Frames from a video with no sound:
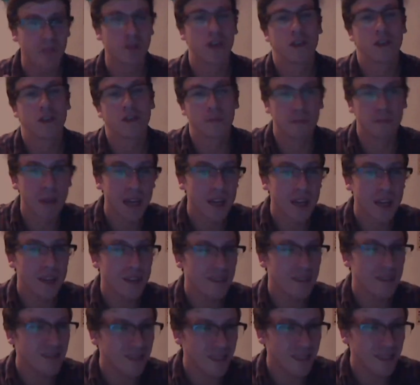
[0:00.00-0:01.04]
loads of big
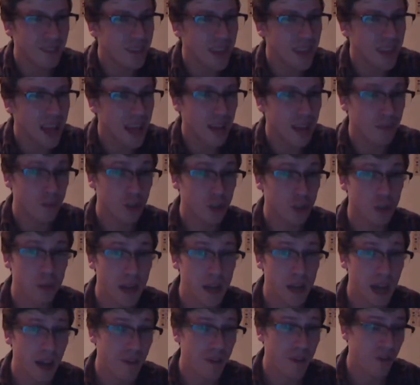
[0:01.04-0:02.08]
names coming
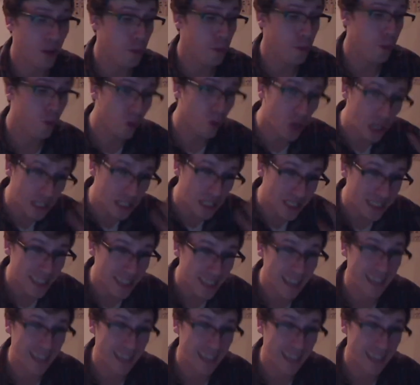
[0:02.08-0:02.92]
out of it, but what it did